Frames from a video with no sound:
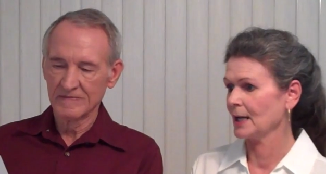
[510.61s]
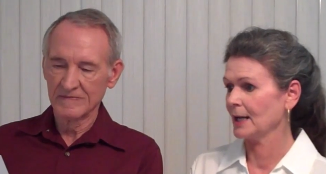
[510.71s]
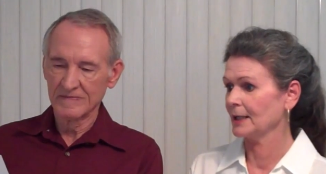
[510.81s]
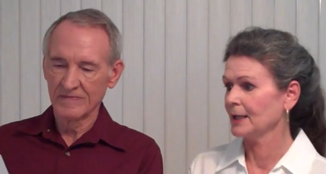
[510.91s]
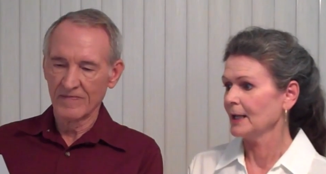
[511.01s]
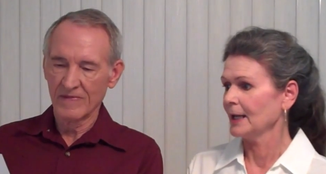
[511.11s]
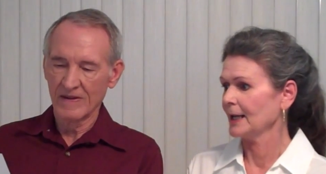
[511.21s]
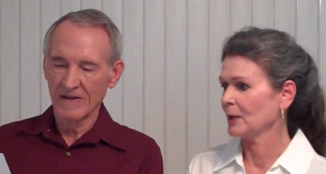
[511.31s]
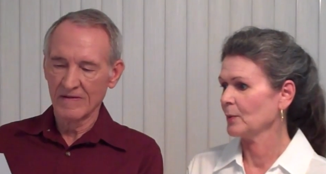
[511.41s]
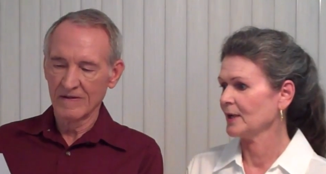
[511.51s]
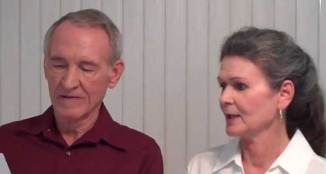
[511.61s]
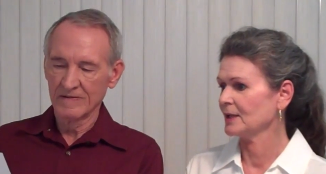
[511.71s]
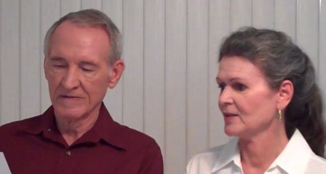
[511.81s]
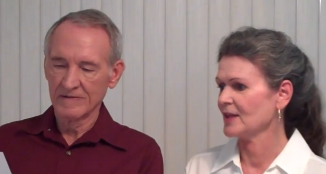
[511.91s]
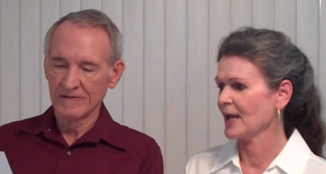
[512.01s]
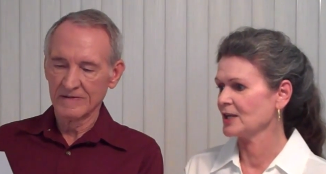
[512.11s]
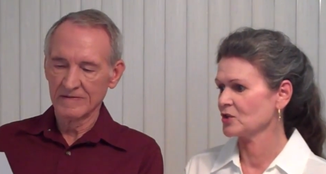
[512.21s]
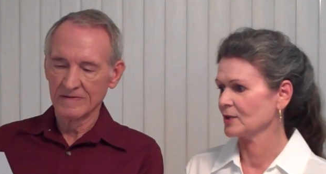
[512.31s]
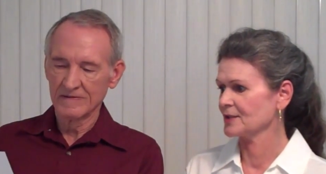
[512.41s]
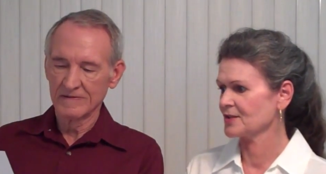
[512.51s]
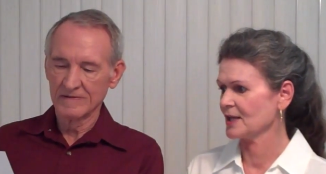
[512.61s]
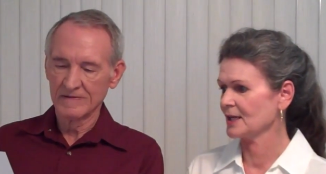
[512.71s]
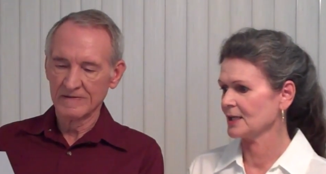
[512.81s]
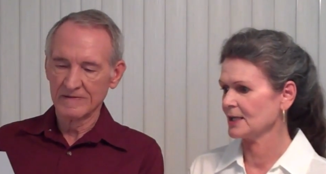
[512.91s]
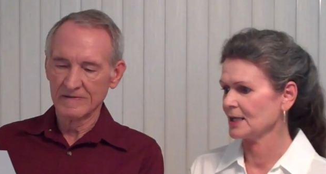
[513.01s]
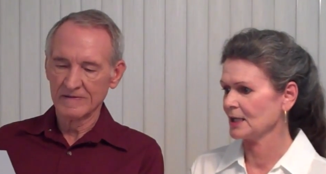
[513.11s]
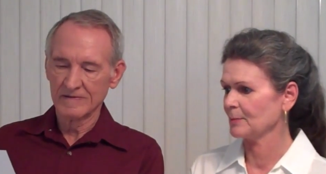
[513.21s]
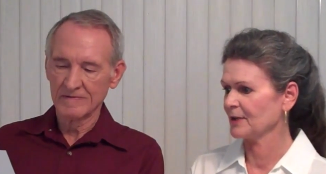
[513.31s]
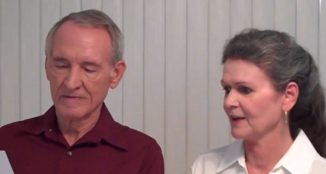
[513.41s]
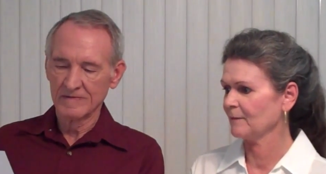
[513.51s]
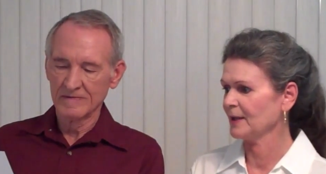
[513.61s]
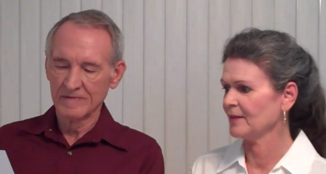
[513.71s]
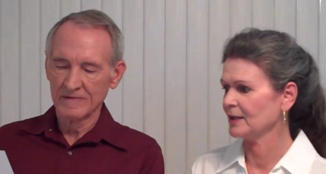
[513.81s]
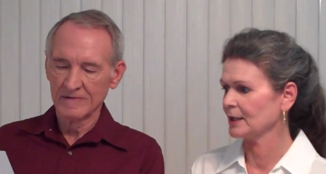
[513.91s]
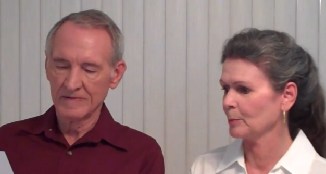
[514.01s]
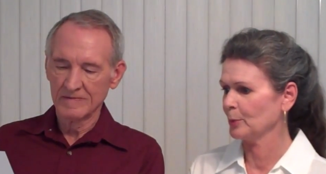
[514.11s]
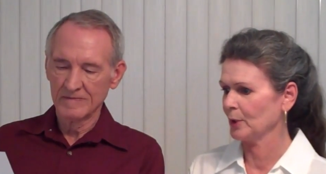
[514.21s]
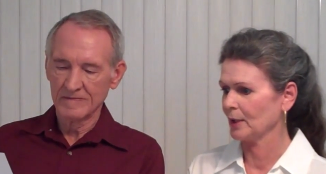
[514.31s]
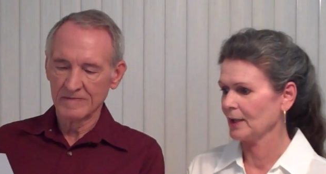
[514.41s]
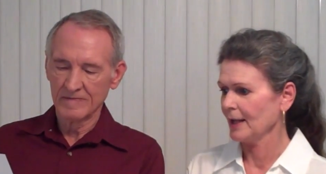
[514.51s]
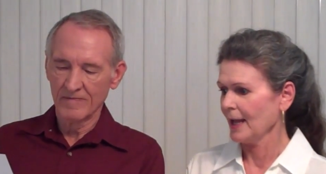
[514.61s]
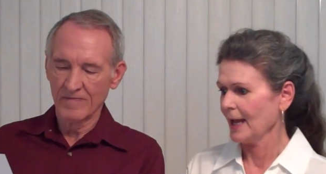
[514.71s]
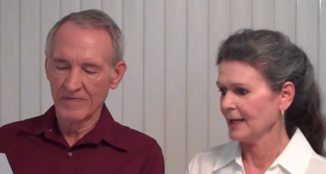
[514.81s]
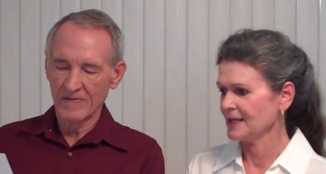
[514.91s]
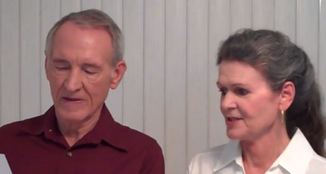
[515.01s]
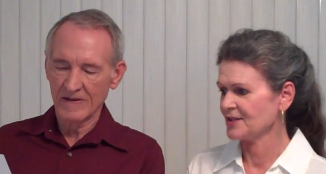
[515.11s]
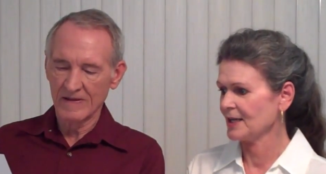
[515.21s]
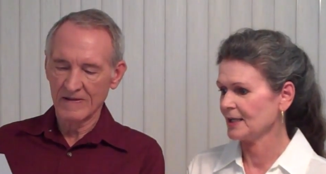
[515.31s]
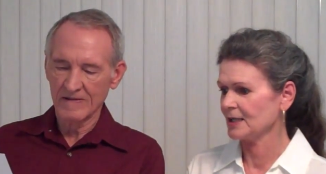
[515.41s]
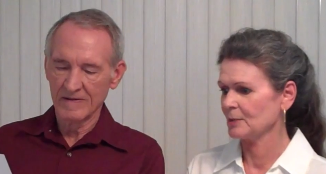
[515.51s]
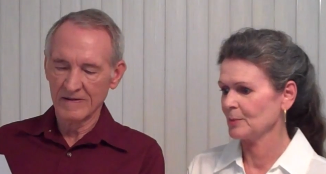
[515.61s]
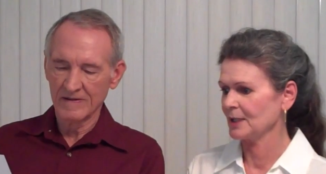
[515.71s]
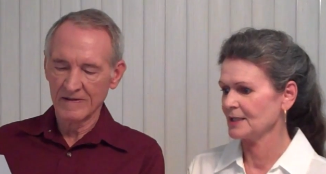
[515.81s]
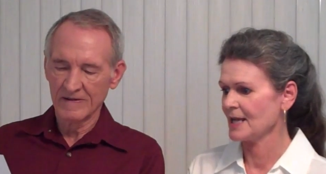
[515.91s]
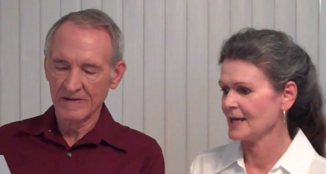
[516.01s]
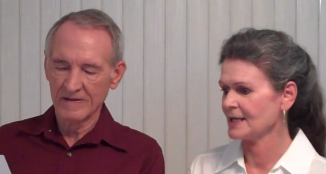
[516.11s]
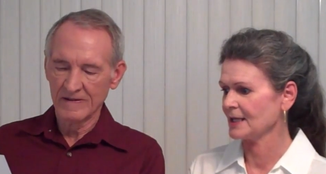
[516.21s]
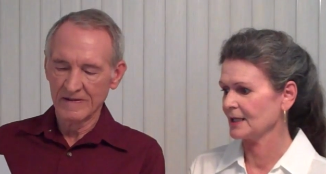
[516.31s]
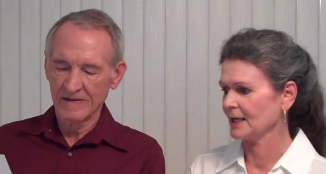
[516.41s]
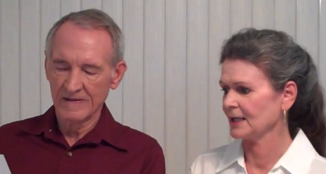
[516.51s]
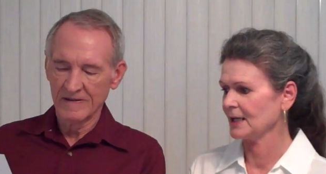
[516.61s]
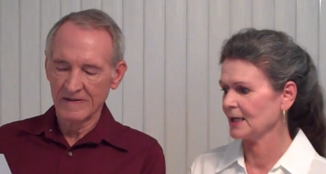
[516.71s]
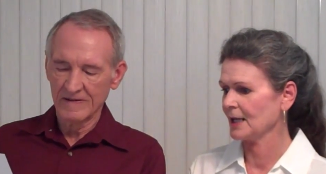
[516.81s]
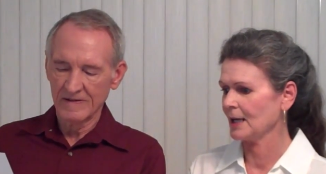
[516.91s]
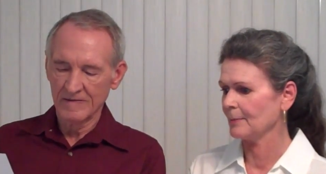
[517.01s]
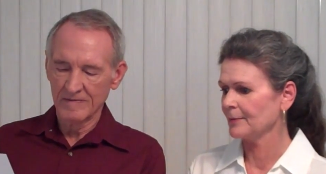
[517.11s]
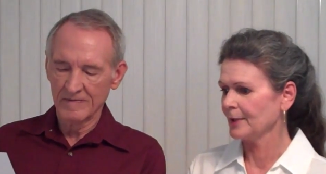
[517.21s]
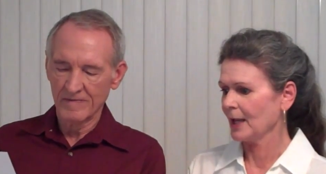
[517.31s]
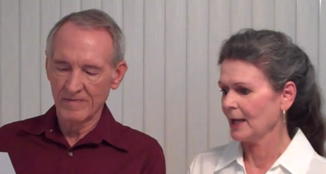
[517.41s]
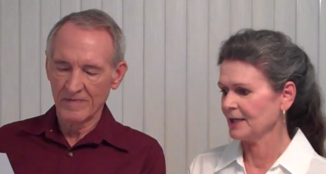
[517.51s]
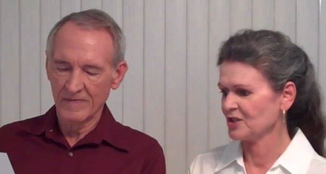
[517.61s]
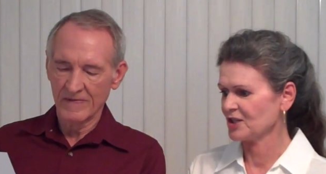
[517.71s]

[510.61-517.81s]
Speaker 1: 9. And I went unto the angel and said unto him, Give me the little book. And he said unto me, Take it and eat it up, and it